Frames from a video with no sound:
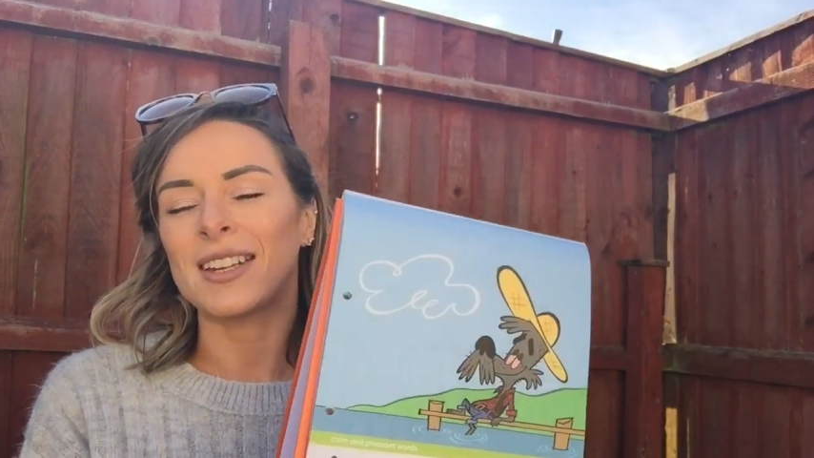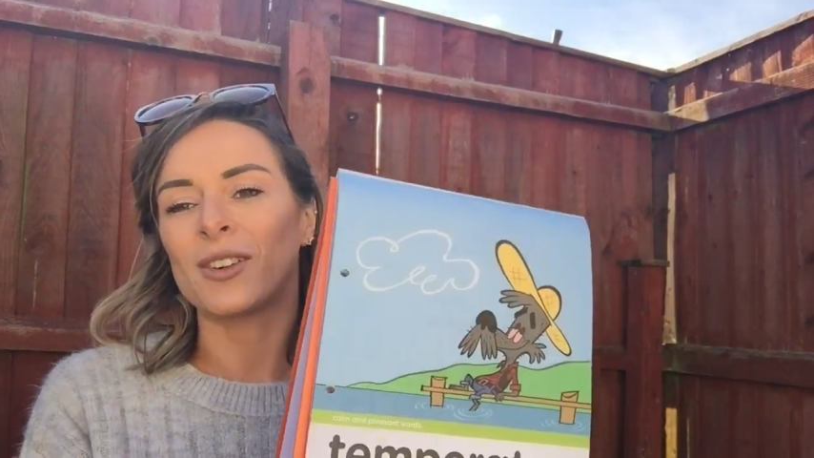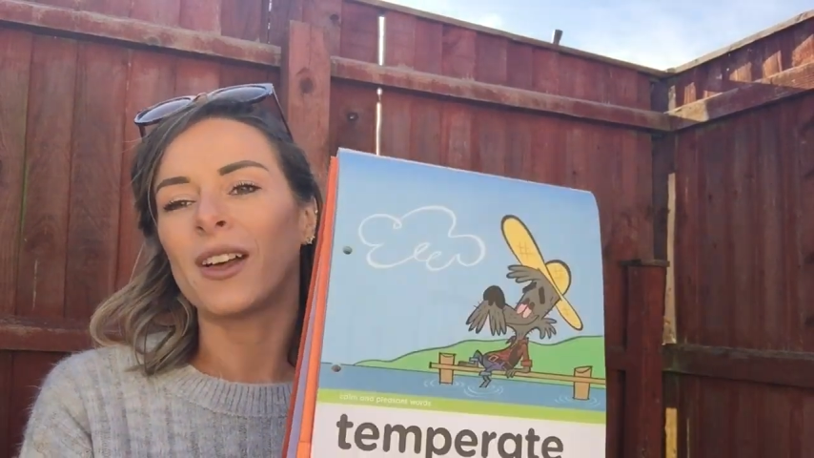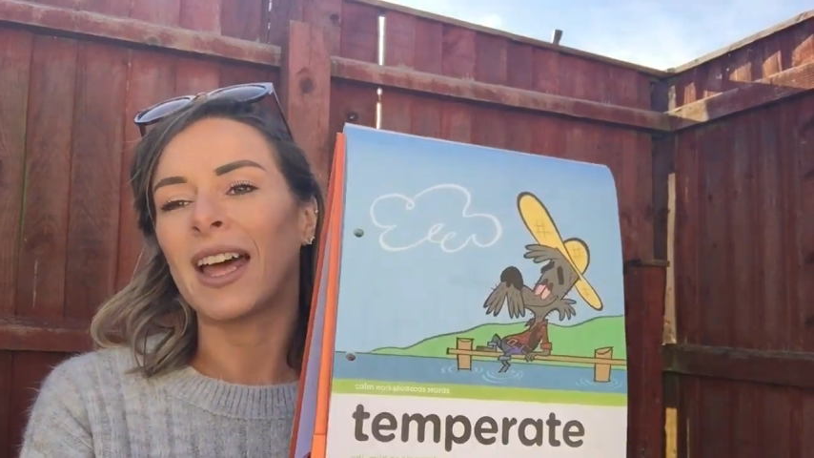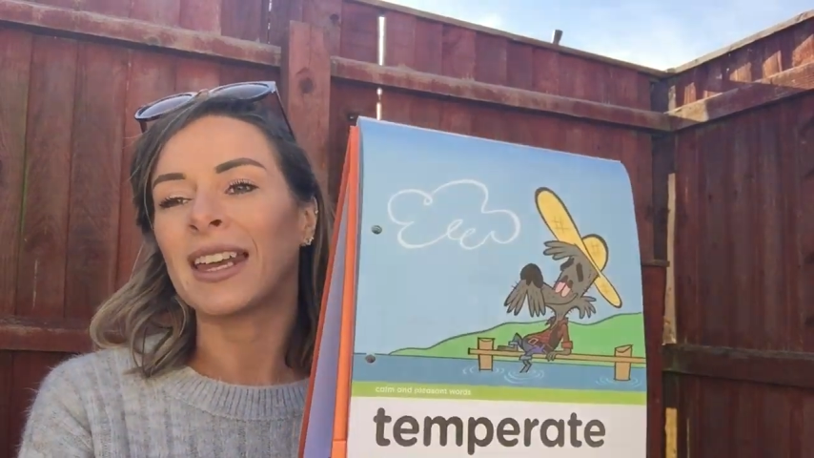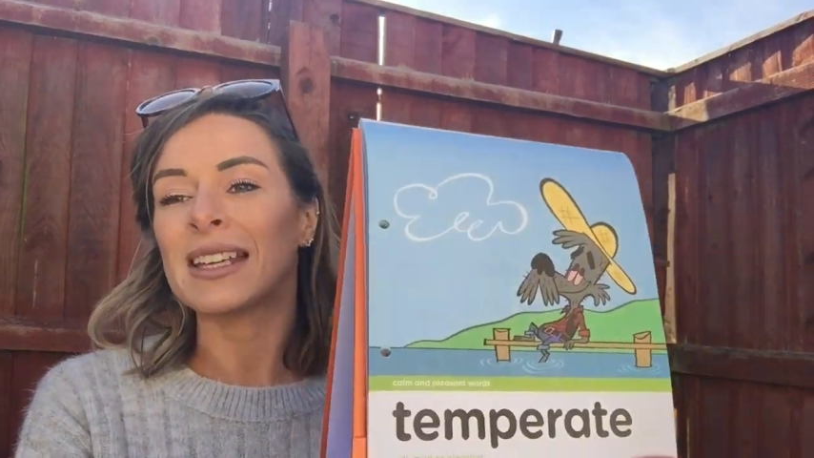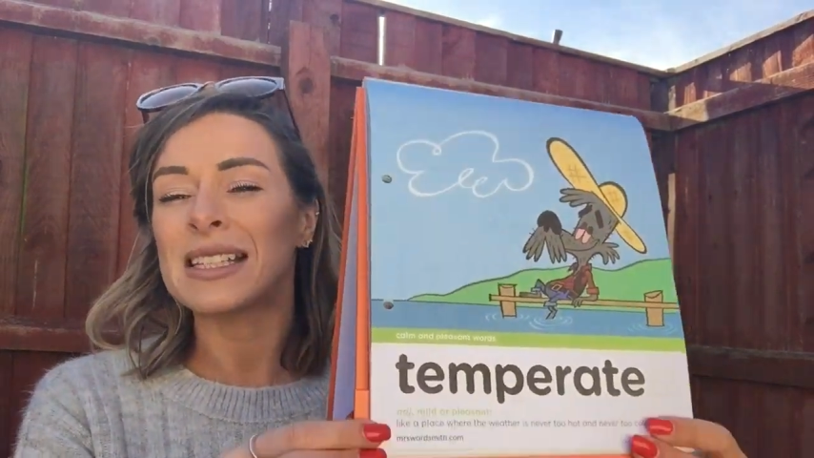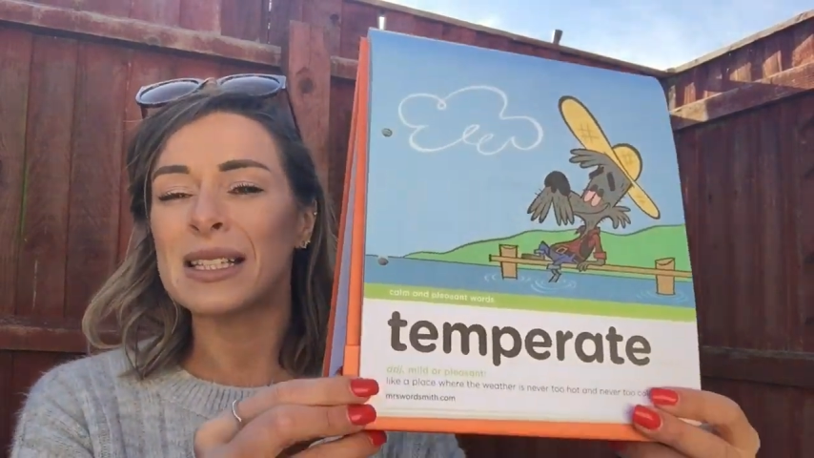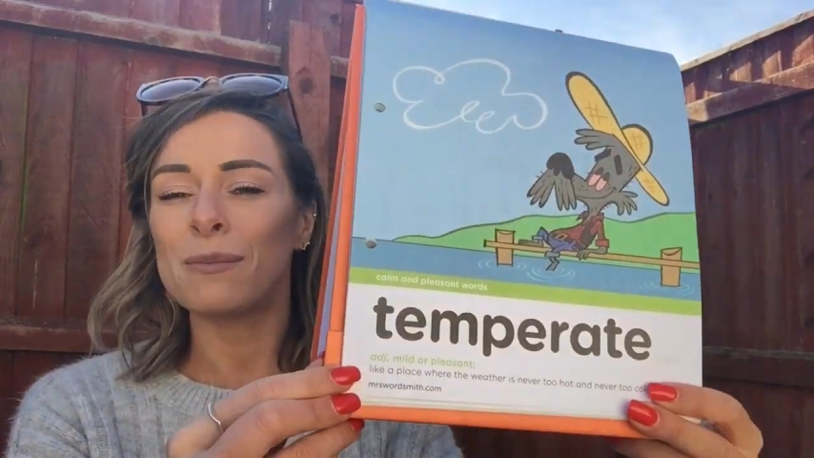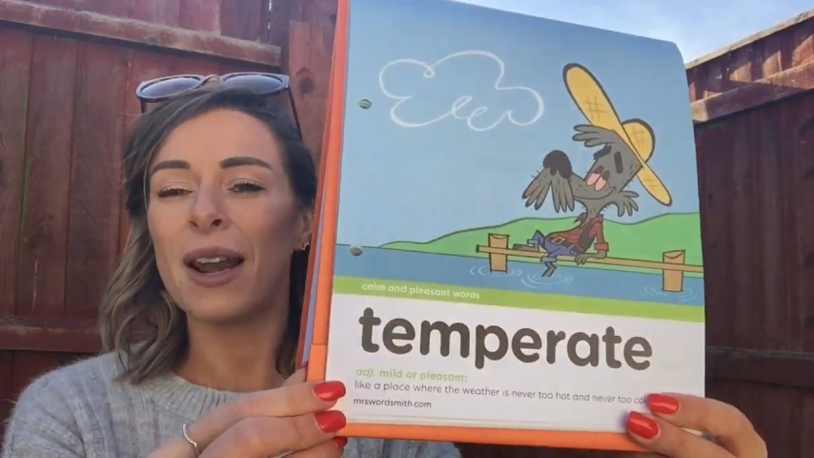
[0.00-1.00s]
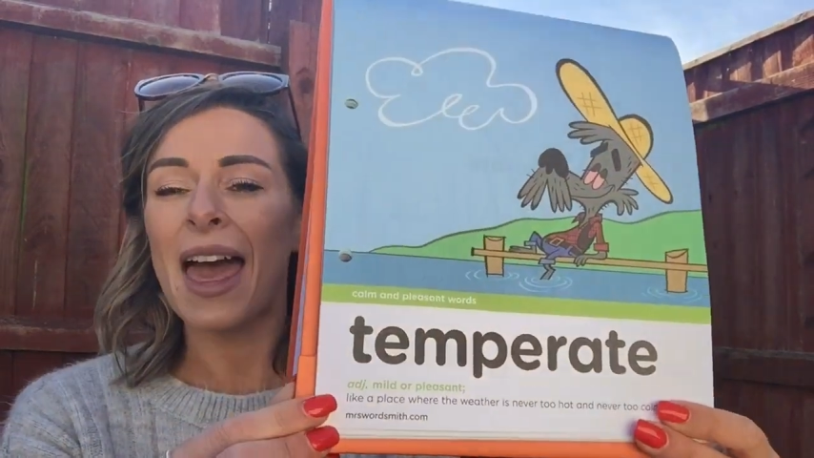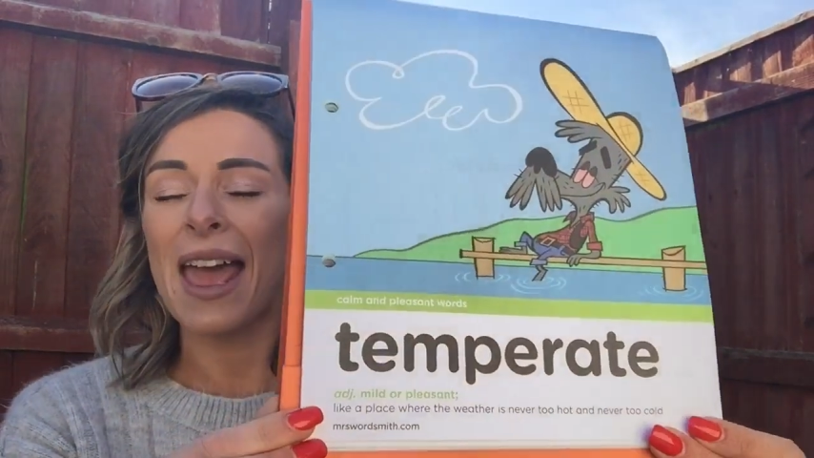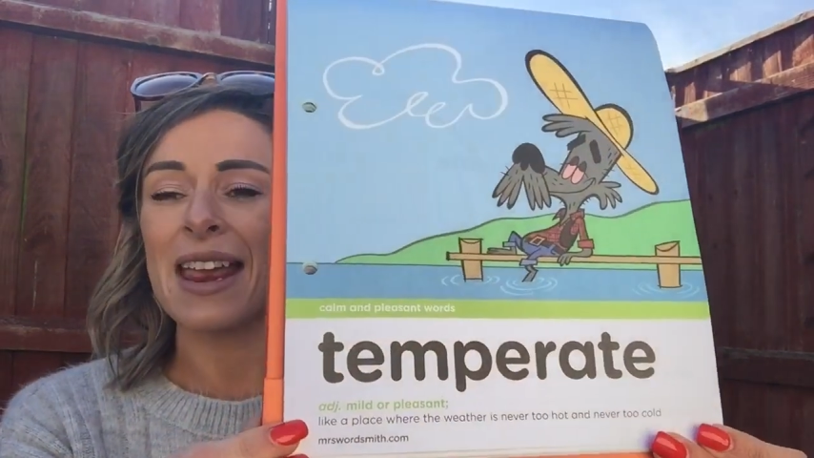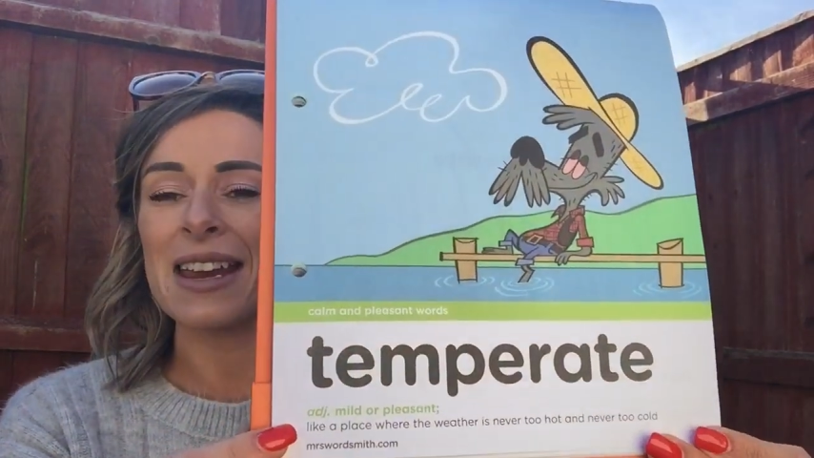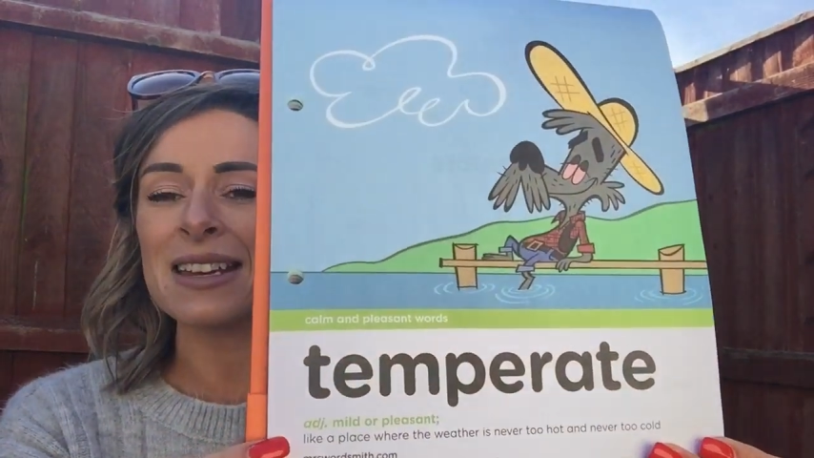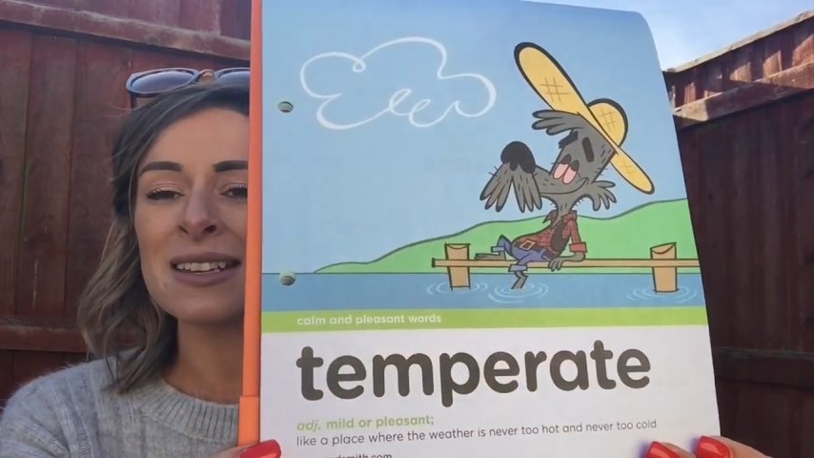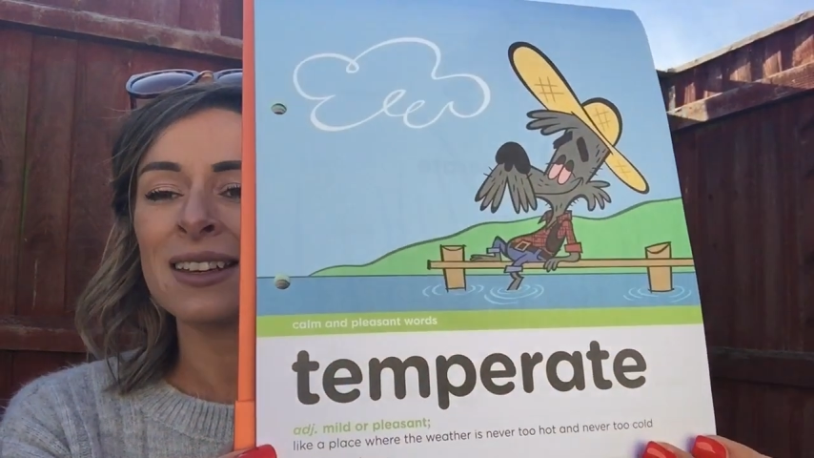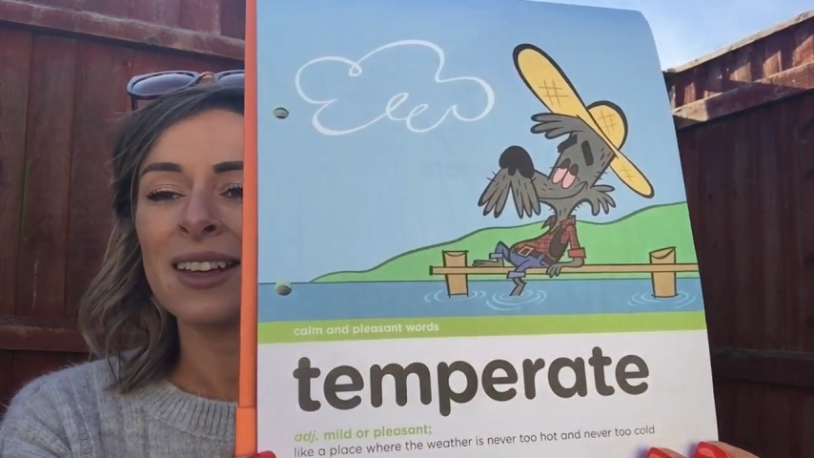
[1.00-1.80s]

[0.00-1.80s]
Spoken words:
adult and explain